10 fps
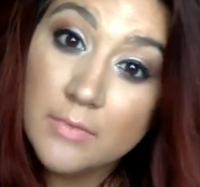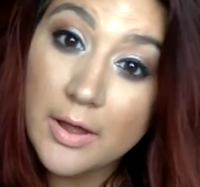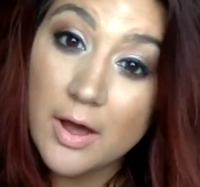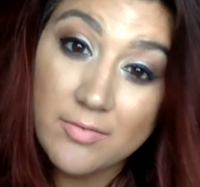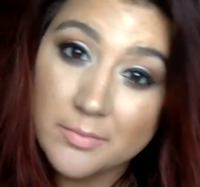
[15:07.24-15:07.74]

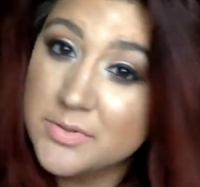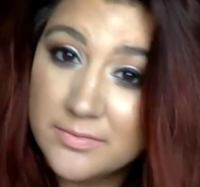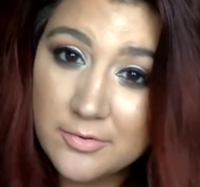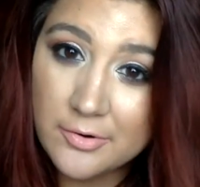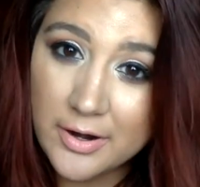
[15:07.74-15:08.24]
got from
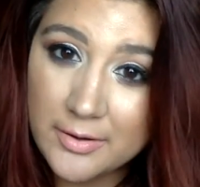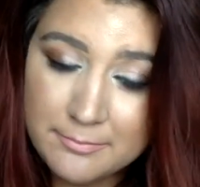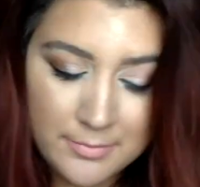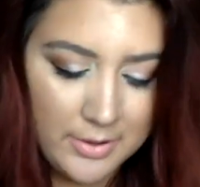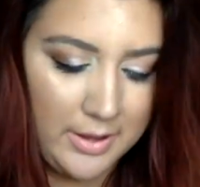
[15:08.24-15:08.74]
Sephora.
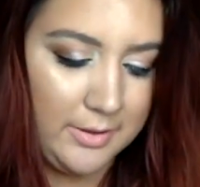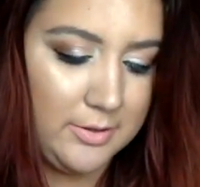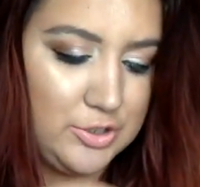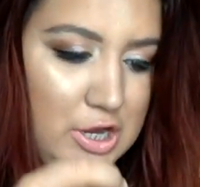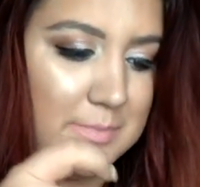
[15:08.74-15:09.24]
Okay,
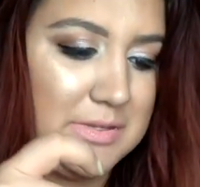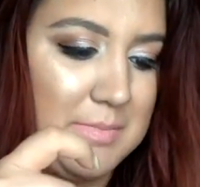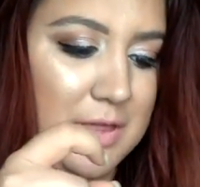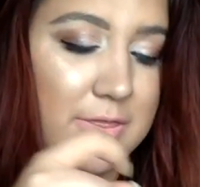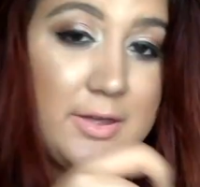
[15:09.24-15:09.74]
good job,
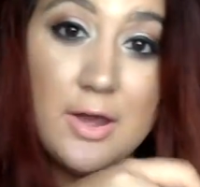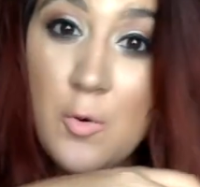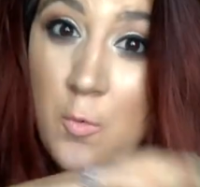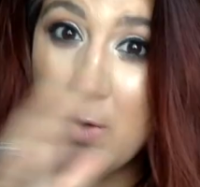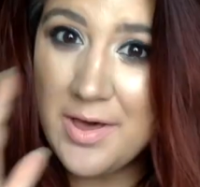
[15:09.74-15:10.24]
Samantha.
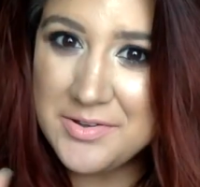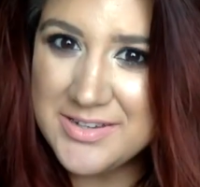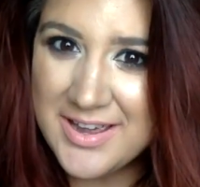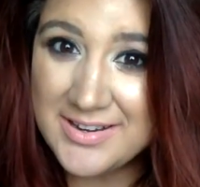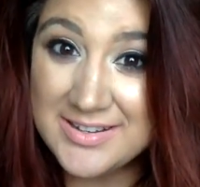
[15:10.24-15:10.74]
Well
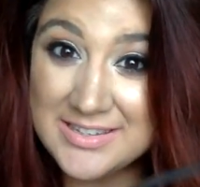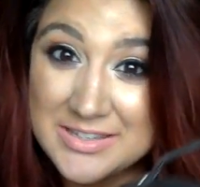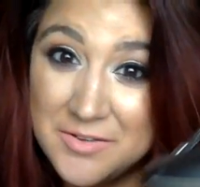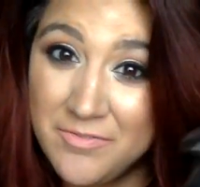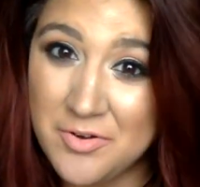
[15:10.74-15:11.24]
done. This is
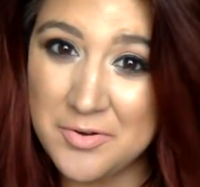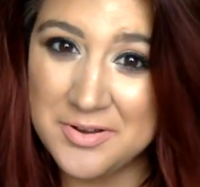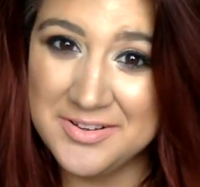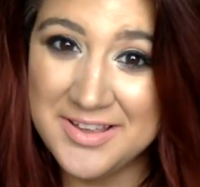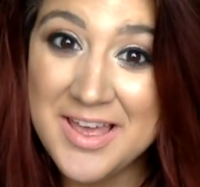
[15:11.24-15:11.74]
a
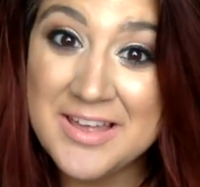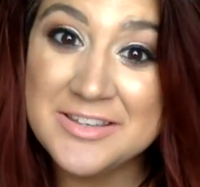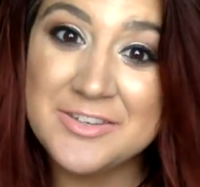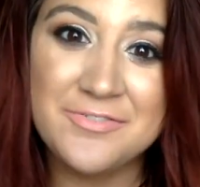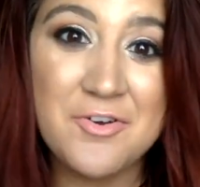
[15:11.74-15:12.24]

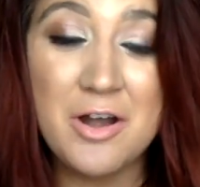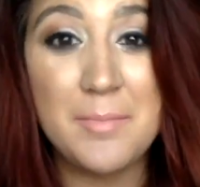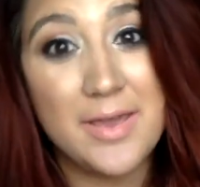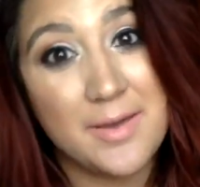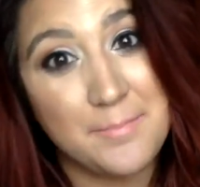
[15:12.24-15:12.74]
Sephora
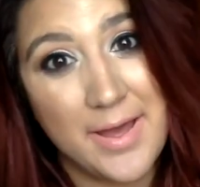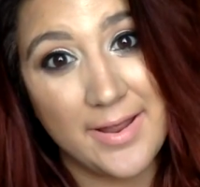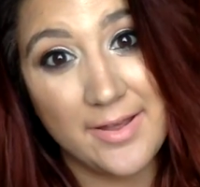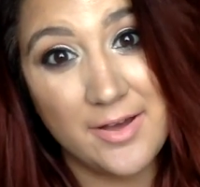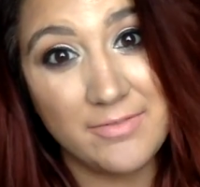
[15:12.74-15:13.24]
makeup bag
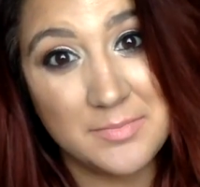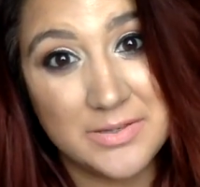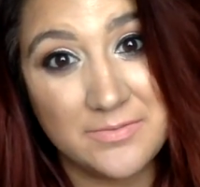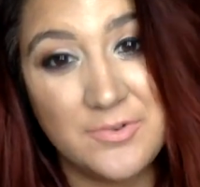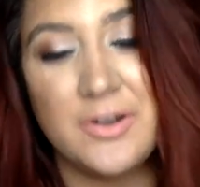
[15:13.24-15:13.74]
I got from
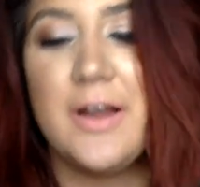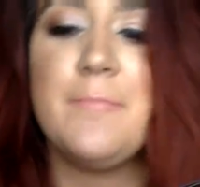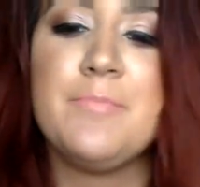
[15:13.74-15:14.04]
Sephora.